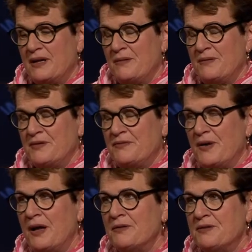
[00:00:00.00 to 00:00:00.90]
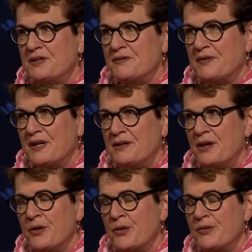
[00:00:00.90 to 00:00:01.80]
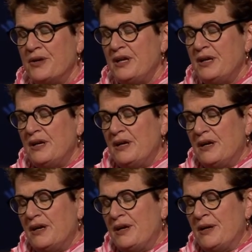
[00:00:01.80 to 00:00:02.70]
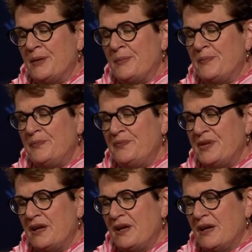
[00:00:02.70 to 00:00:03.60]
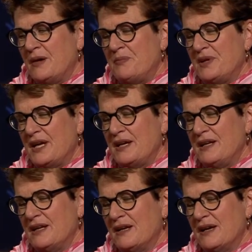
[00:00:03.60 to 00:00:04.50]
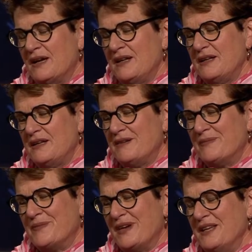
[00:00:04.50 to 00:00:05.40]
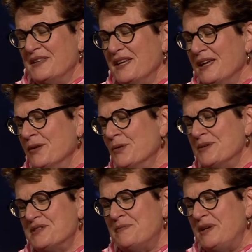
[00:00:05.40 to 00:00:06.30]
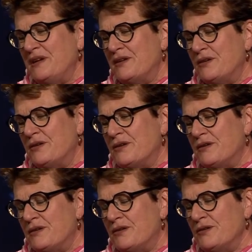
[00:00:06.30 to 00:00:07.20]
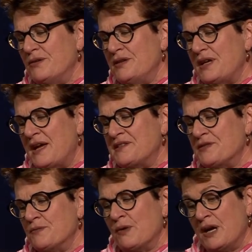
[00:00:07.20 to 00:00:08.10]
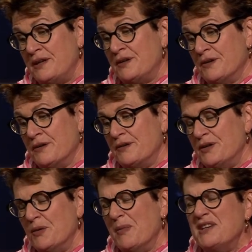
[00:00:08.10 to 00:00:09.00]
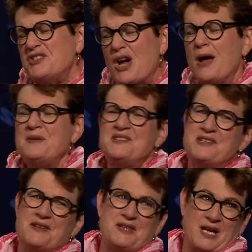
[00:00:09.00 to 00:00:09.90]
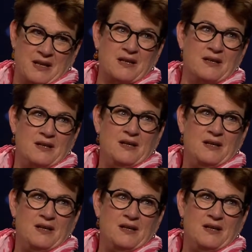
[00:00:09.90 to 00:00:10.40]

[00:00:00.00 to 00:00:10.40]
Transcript: would have followed it if I'd known. But I think in order to be good as a writer, you know, my job is to think.